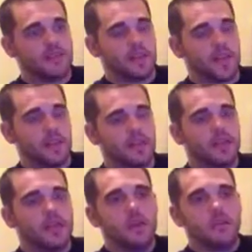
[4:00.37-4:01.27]
to that
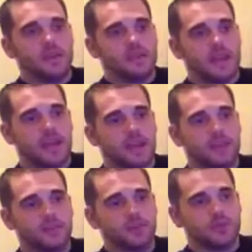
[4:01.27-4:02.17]
by attacking
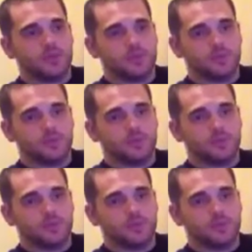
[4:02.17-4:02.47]
Israel,